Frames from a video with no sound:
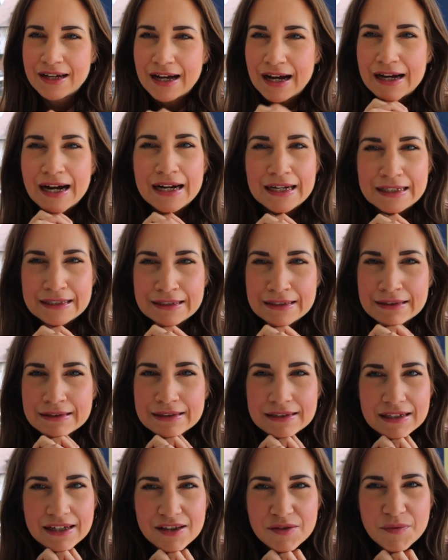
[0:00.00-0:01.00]
and
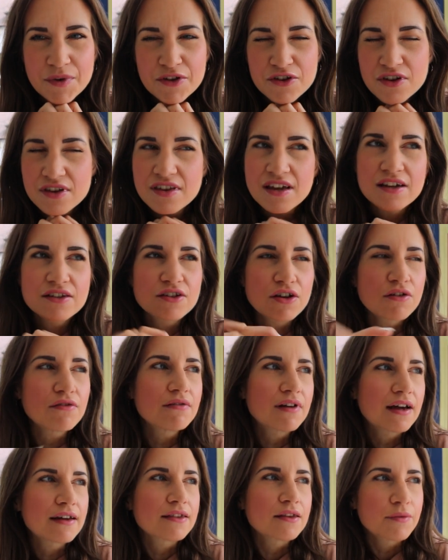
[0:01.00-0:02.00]
as much as I don't
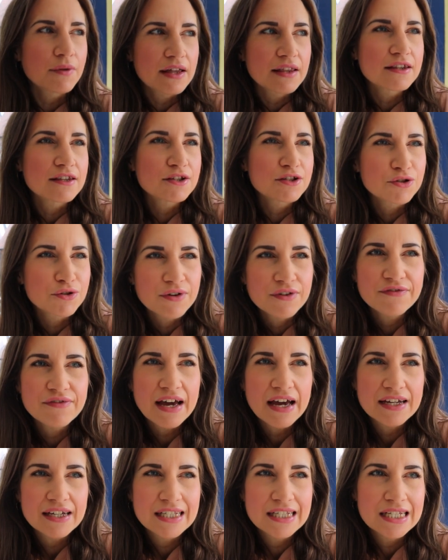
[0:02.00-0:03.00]
like the weather to
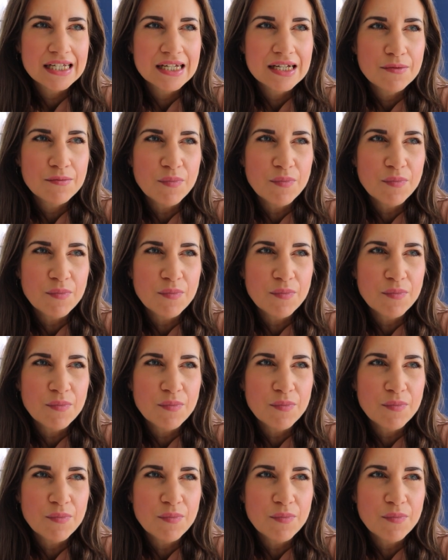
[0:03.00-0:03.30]
affect